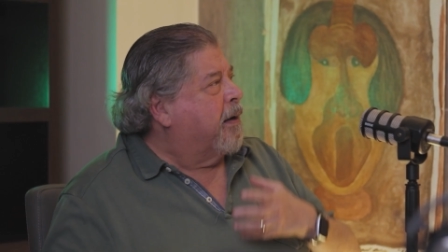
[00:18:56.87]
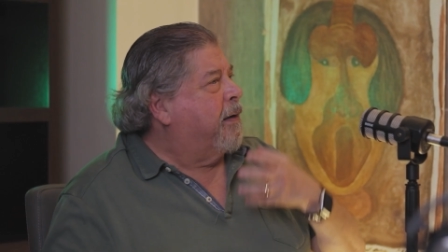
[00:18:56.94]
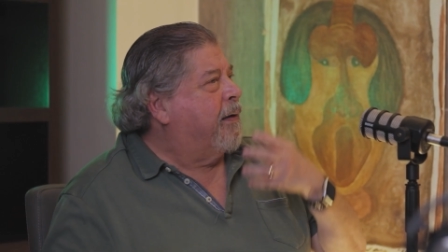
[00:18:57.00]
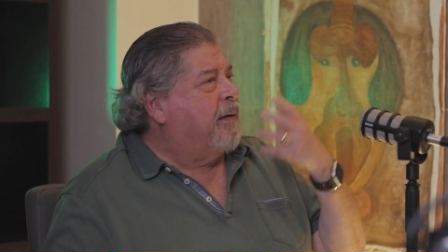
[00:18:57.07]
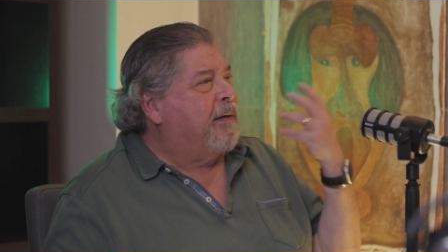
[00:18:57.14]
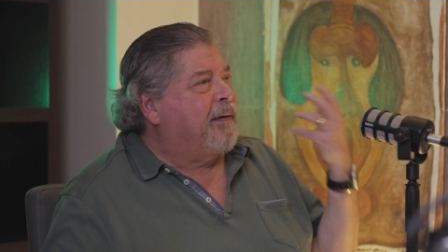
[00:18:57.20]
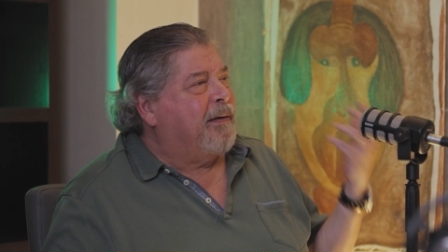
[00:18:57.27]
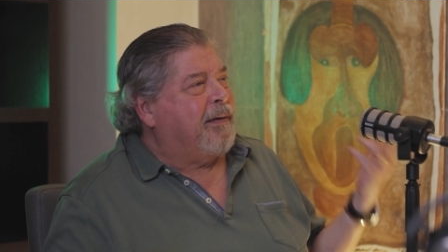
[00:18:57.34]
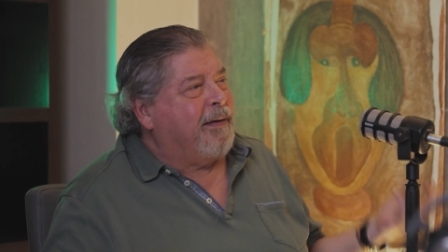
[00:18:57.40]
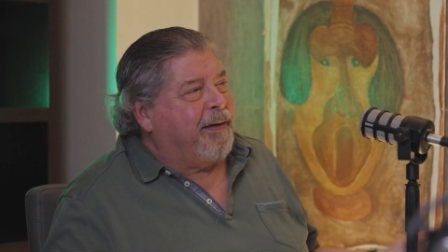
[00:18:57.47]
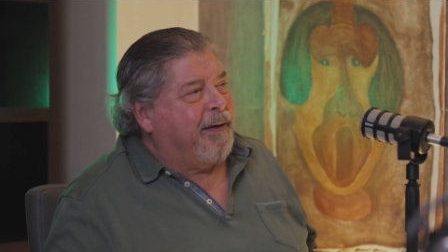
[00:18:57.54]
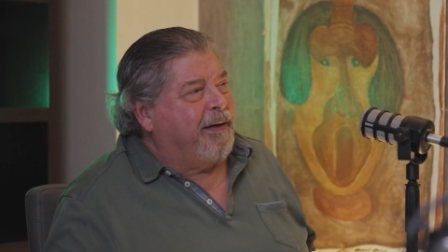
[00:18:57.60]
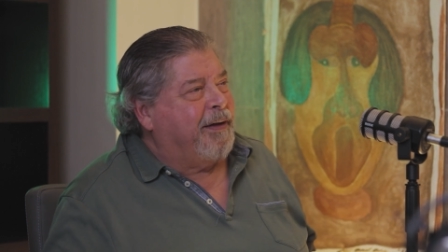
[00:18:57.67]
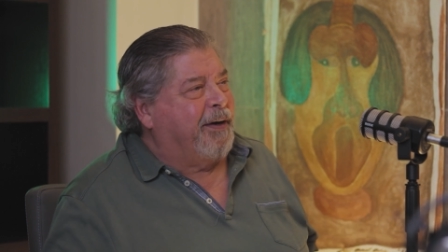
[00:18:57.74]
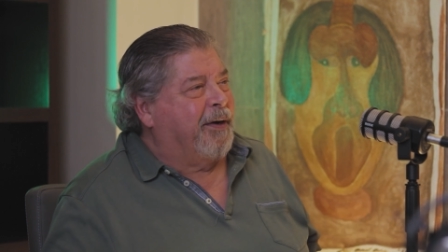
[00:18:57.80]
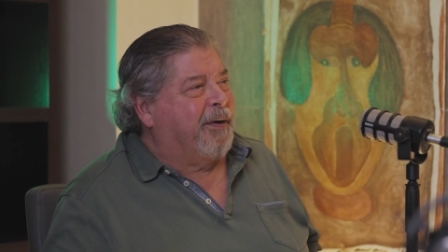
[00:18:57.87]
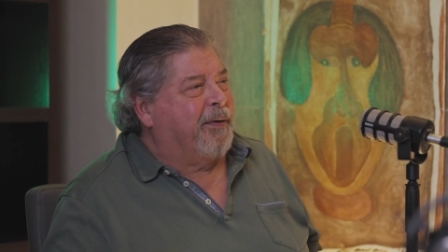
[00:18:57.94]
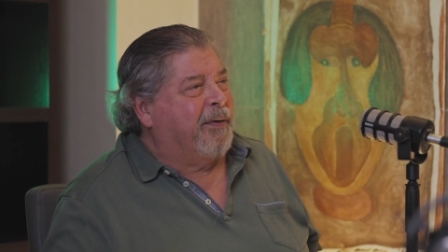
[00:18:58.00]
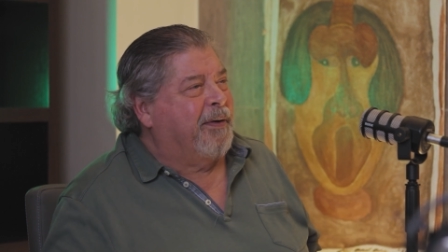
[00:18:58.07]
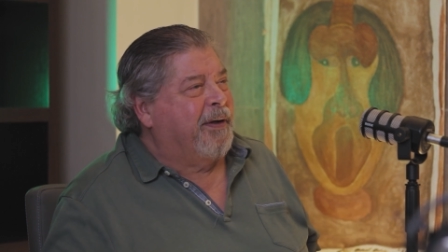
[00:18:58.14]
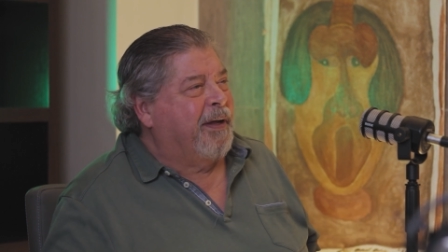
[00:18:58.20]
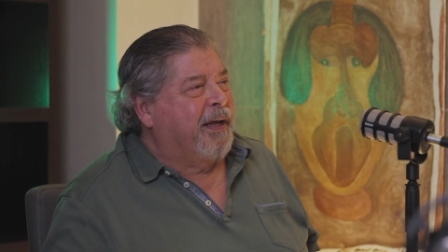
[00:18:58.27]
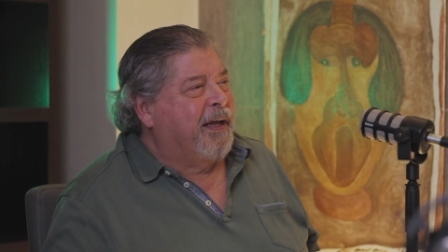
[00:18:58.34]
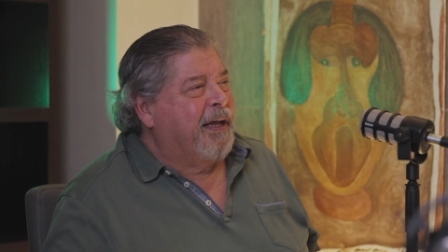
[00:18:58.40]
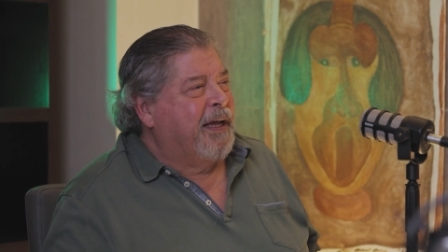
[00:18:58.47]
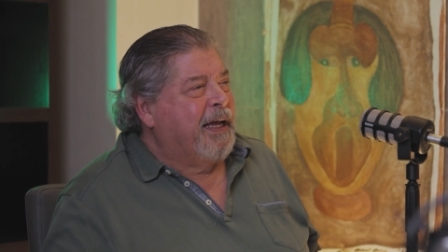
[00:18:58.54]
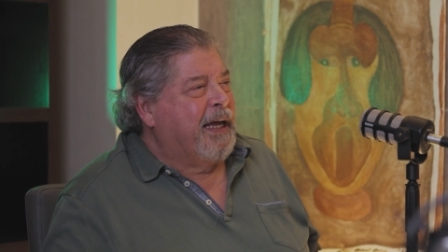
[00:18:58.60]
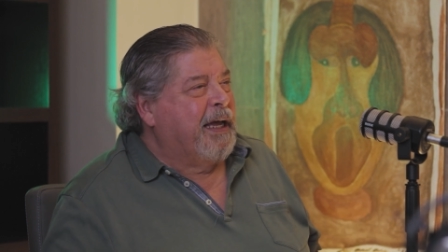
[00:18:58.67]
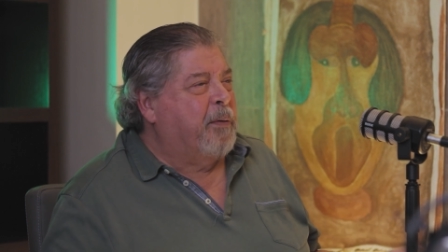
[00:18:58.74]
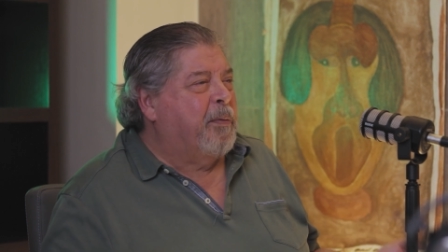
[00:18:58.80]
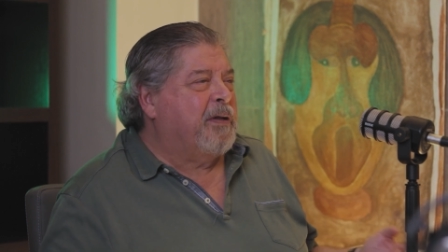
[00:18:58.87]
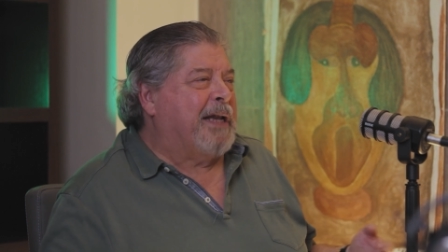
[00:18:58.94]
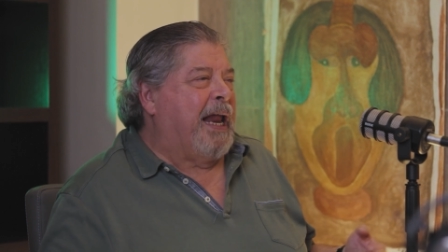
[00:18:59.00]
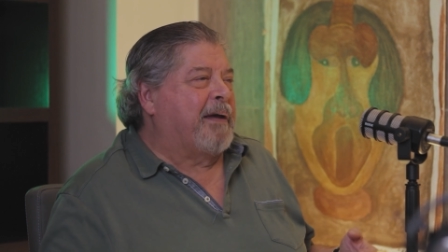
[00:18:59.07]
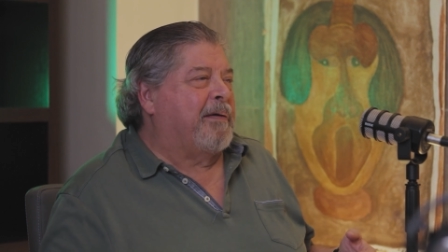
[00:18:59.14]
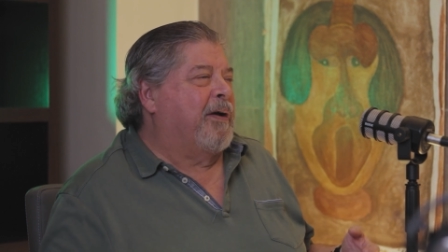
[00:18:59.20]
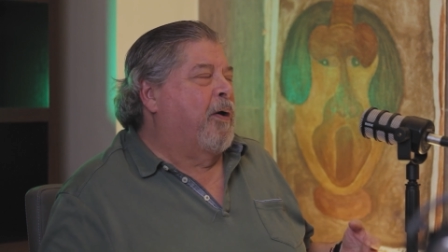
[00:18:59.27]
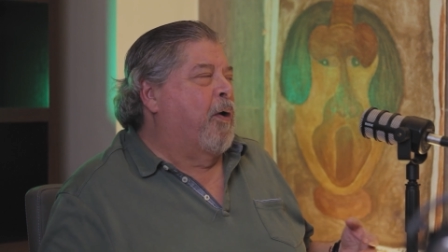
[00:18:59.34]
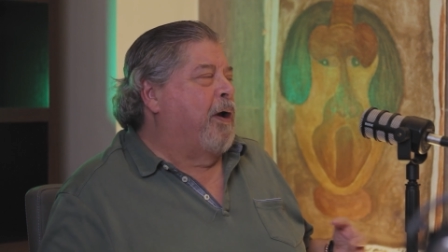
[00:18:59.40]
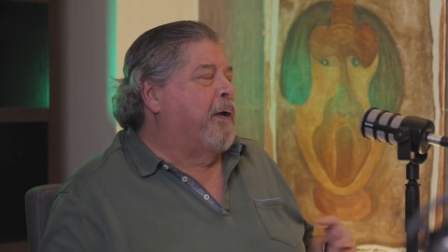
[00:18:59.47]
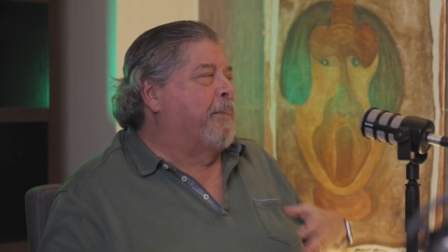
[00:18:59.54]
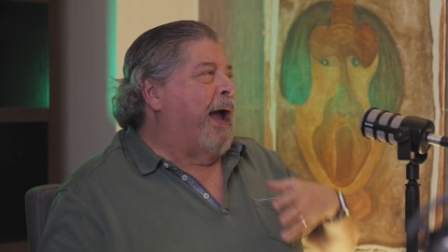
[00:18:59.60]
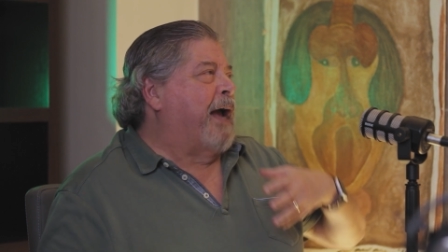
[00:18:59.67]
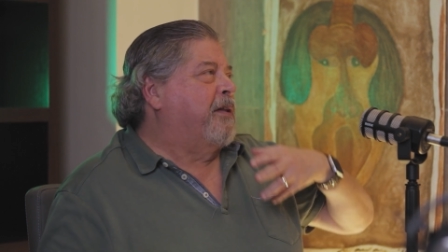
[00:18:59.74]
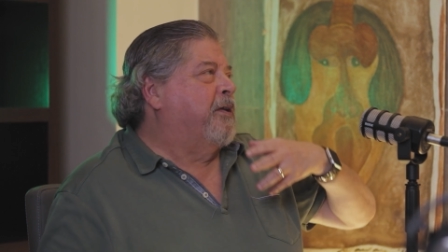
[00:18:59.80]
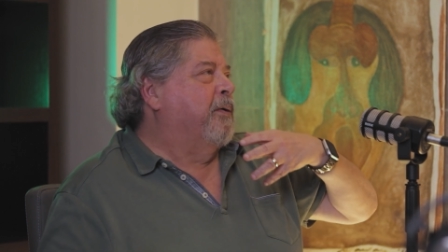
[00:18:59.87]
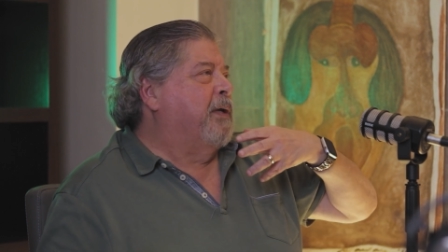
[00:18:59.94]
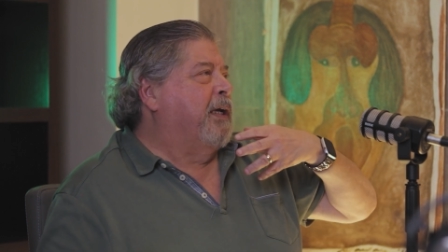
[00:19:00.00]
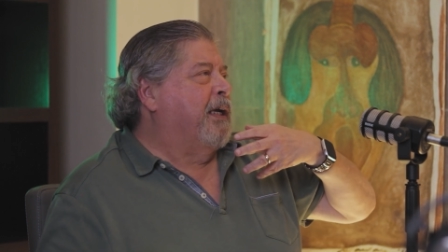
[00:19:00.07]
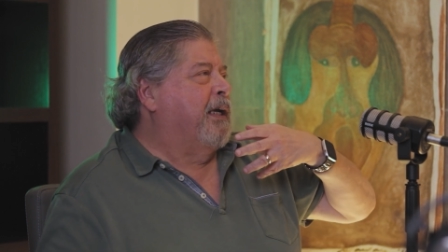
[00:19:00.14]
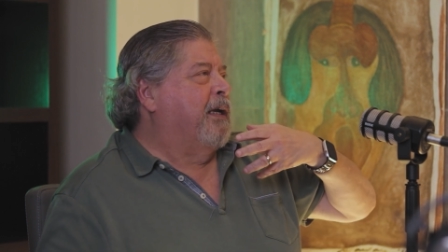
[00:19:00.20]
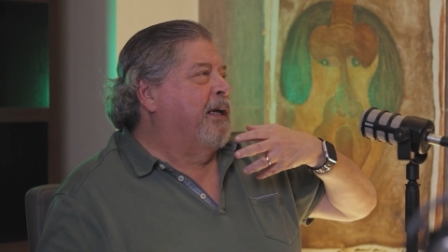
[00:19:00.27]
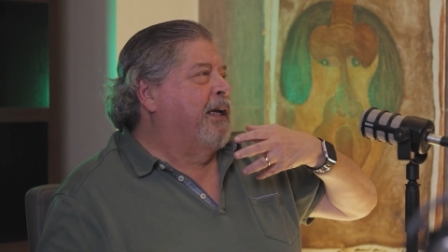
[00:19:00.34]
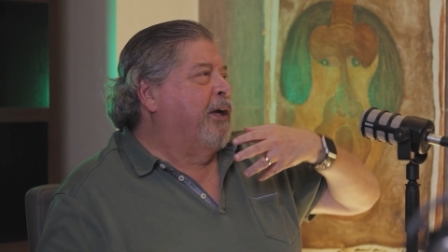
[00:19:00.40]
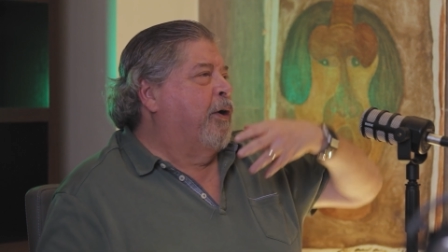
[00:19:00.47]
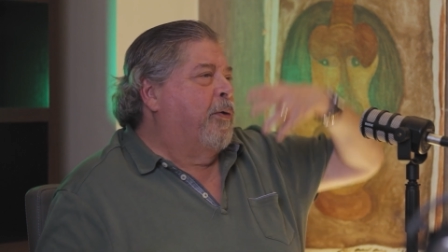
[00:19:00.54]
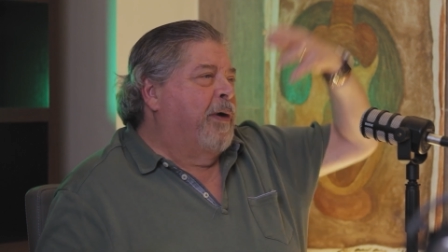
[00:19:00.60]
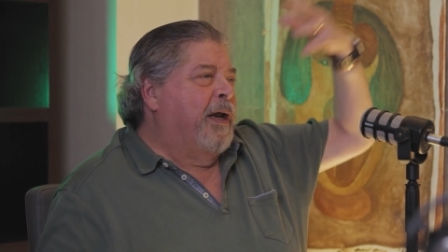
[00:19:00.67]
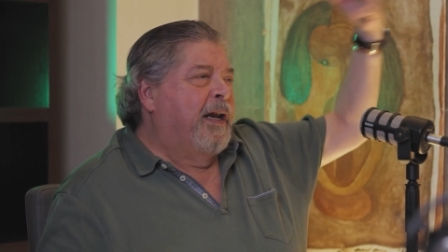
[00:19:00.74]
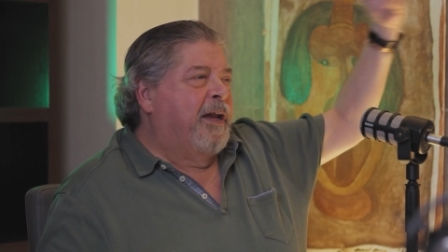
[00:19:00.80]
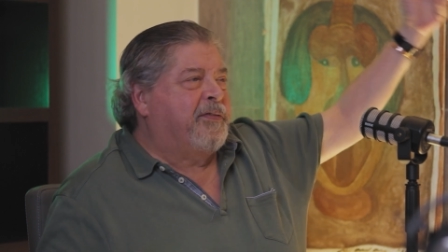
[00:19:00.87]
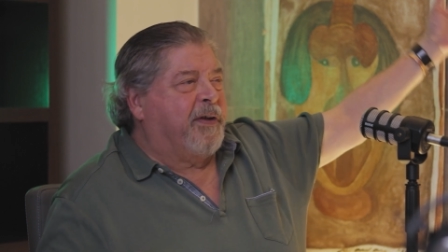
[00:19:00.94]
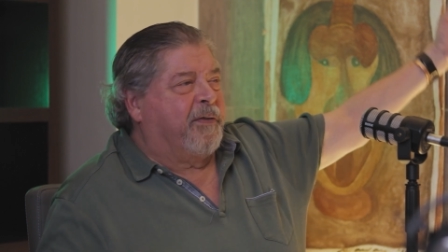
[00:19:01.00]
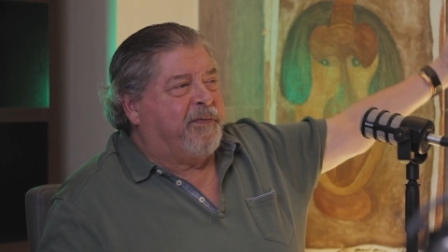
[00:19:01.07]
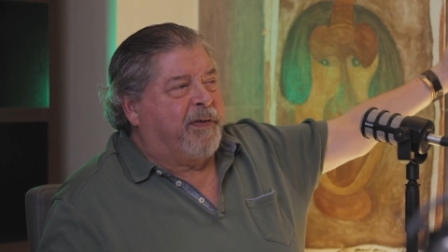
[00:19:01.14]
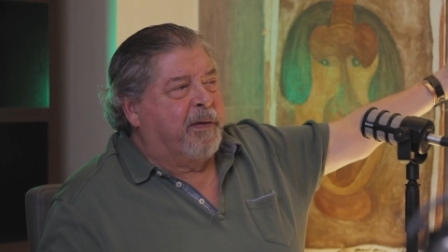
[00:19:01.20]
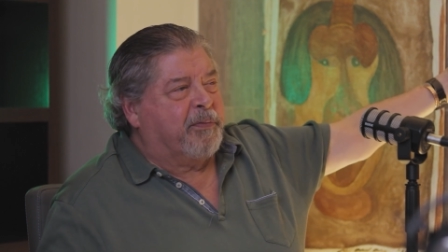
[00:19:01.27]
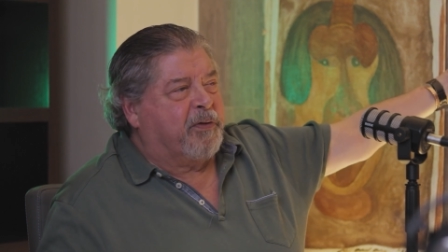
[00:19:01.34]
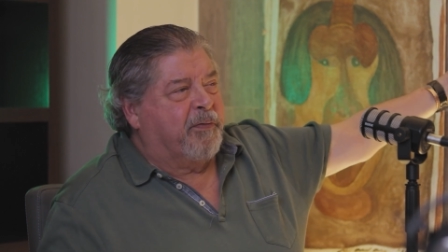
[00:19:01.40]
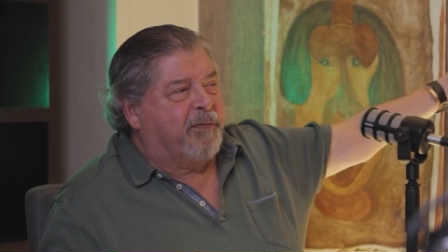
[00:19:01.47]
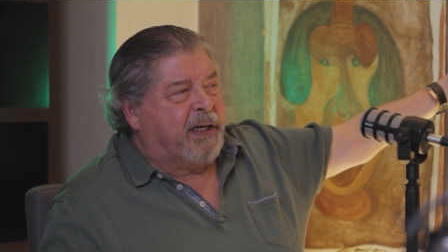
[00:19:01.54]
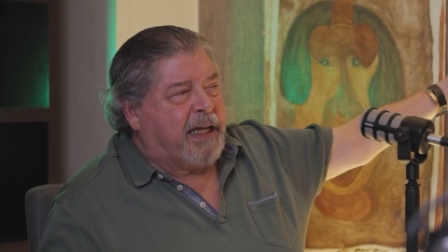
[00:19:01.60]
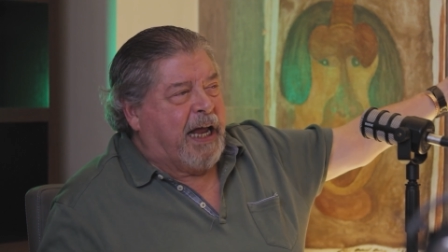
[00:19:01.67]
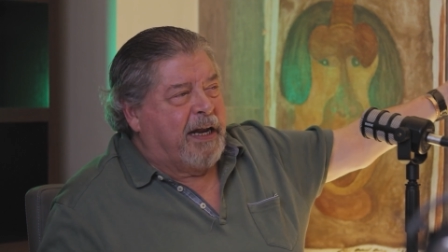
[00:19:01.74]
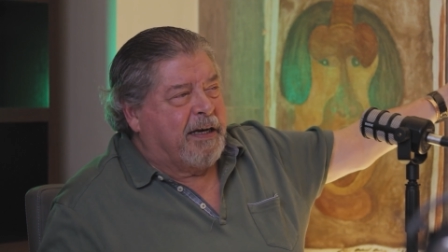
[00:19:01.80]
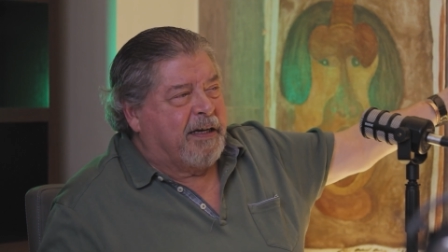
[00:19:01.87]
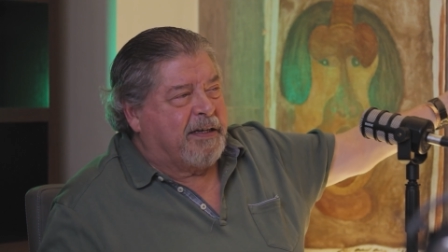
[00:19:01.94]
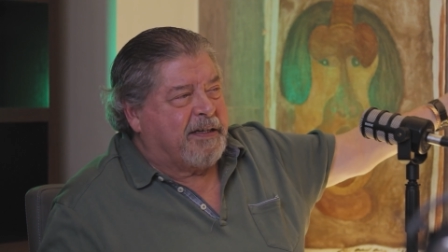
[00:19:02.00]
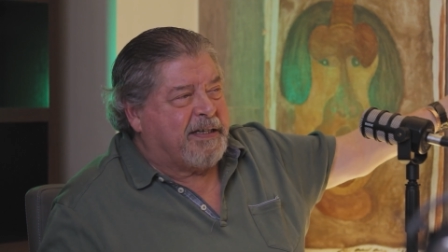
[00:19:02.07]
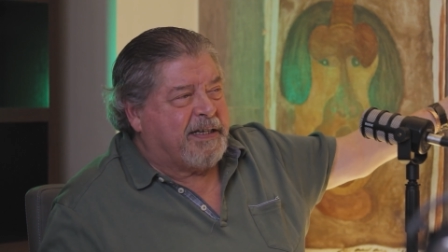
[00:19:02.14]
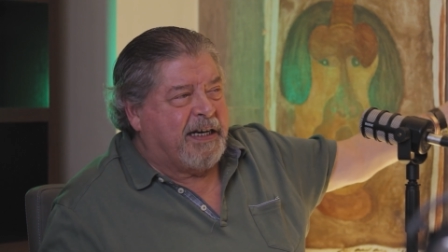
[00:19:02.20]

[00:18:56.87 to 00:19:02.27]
Or, you know, it was like going back to the neo-realistic films of Italian